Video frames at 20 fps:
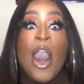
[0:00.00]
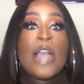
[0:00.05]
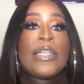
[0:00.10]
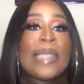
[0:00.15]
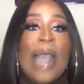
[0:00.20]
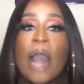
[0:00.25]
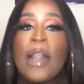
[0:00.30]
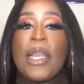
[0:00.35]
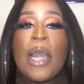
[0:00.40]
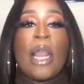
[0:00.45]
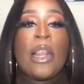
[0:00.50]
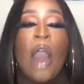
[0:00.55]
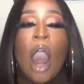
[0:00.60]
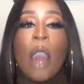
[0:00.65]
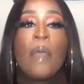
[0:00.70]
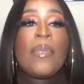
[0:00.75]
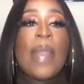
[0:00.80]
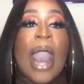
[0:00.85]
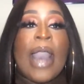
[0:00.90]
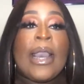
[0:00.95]
sound the
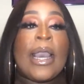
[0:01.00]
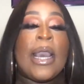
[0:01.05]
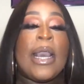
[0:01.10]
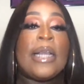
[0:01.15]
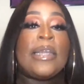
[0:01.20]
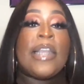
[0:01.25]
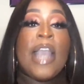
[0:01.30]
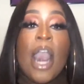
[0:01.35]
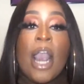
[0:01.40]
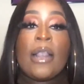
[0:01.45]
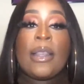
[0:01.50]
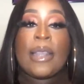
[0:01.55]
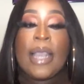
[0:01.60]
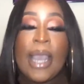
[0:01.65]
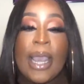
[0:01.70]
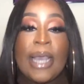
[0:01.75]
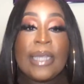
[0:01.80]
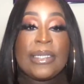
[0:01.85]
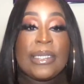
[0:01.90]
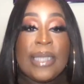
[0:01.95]
alarm. Like, there are
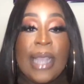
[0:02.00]
things